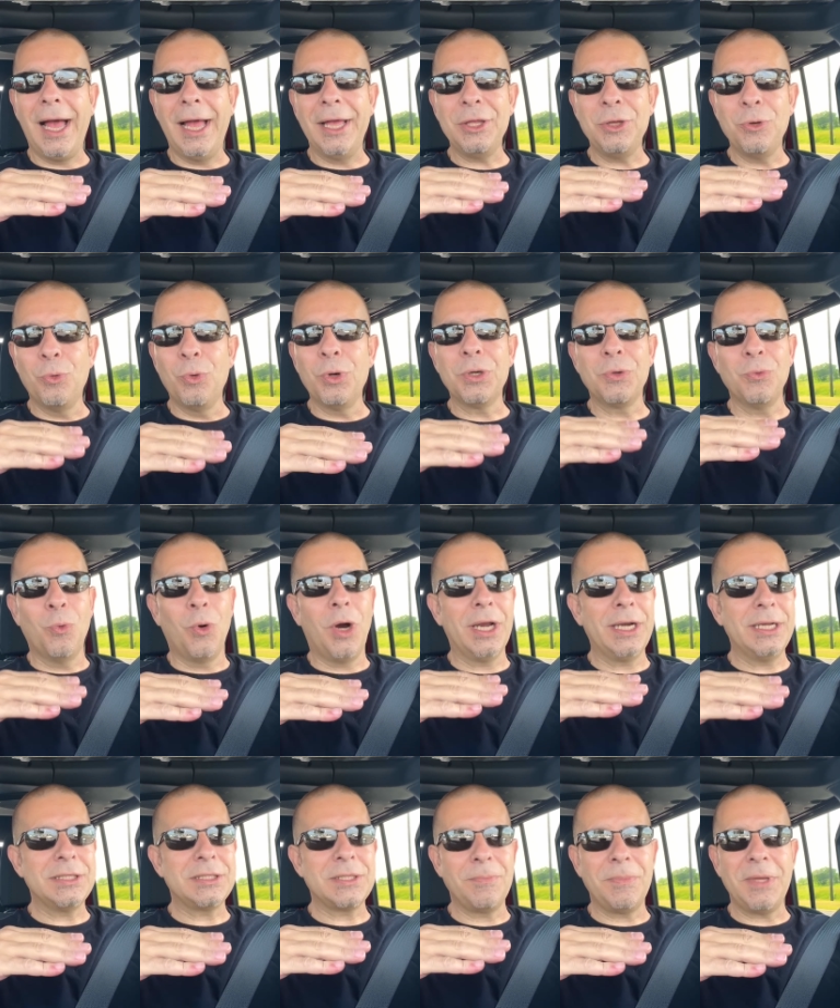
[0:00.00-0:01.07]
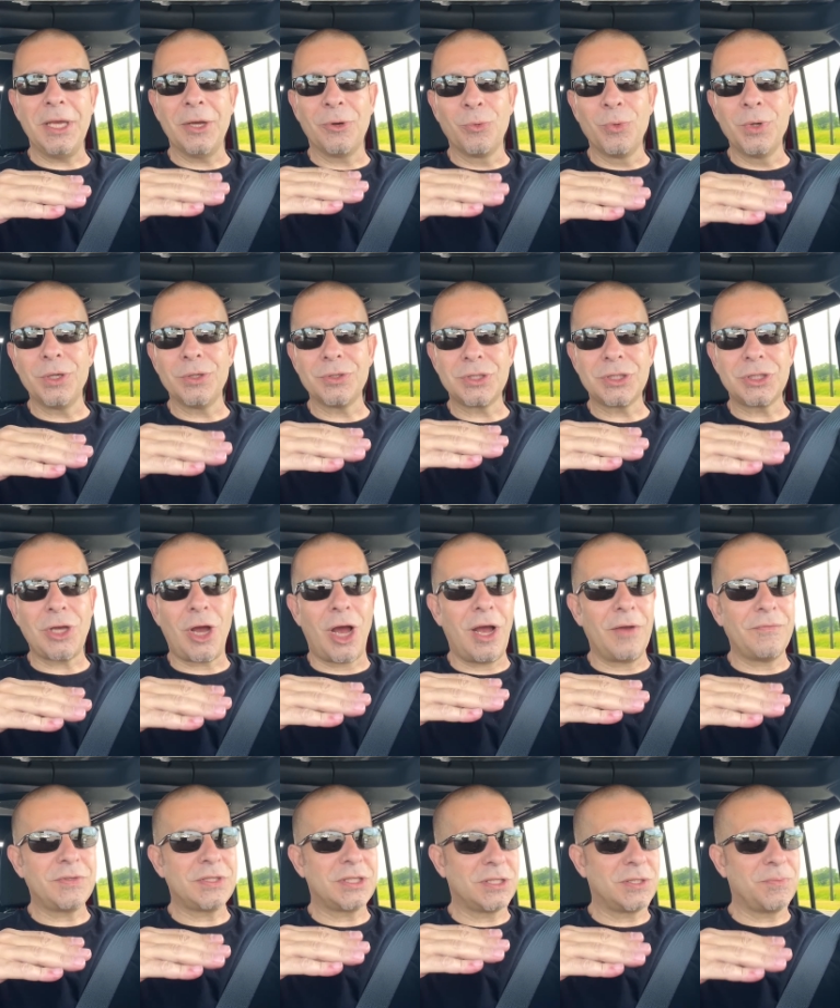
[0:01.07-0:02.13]
You wouldn't want it to be a real
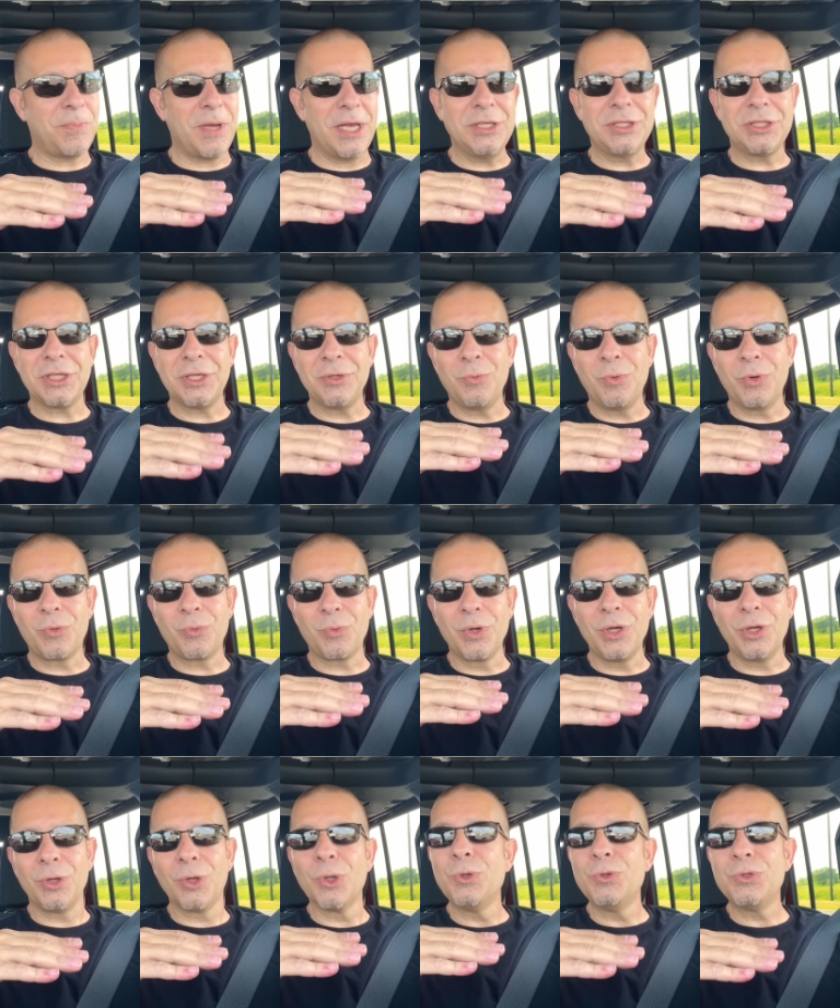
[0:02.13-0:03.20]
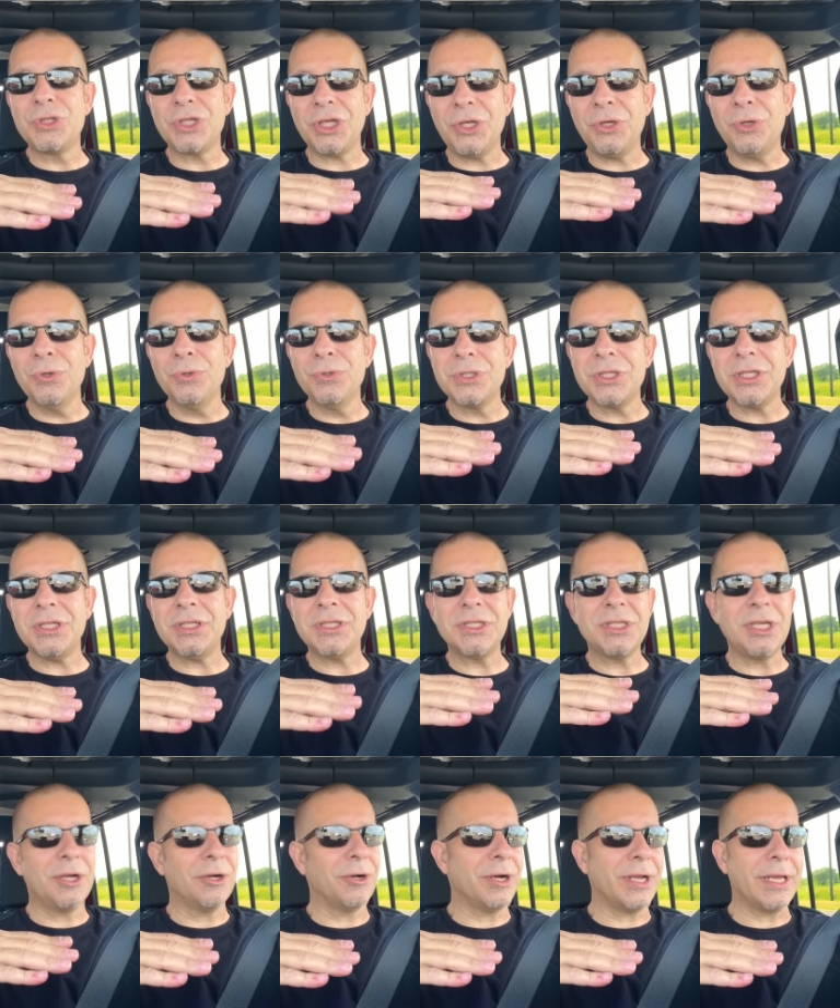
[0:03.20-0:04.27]
soft suspension with real loosey-goosey
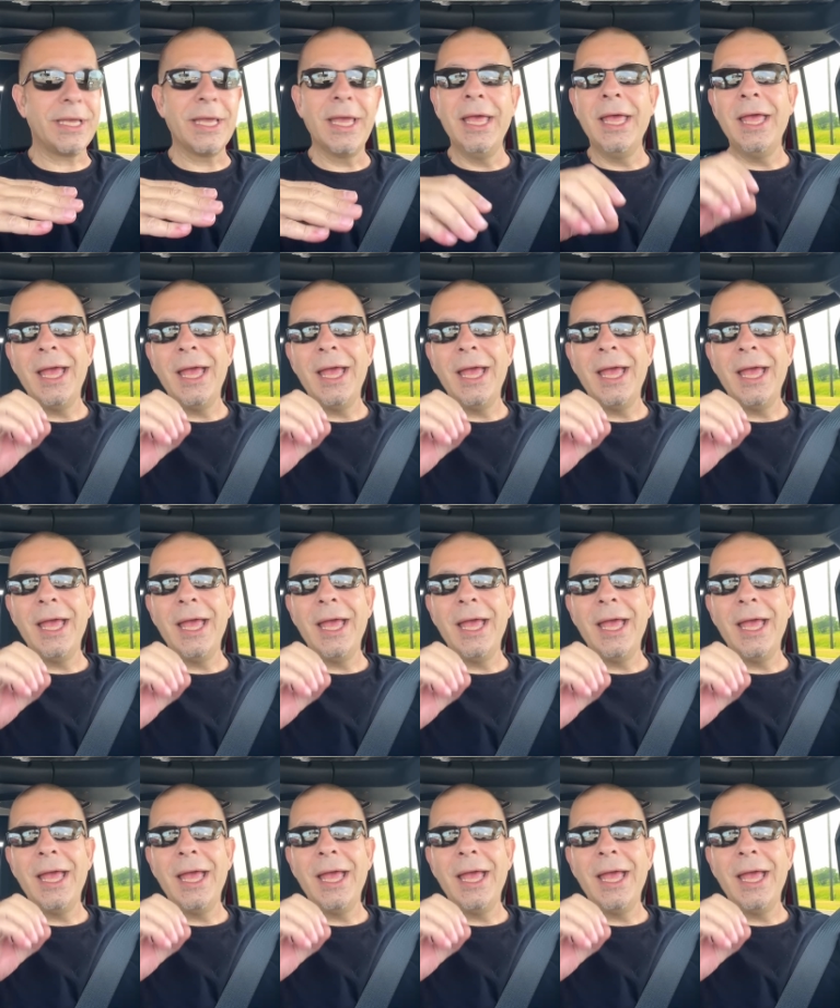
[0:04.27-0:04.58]
steering.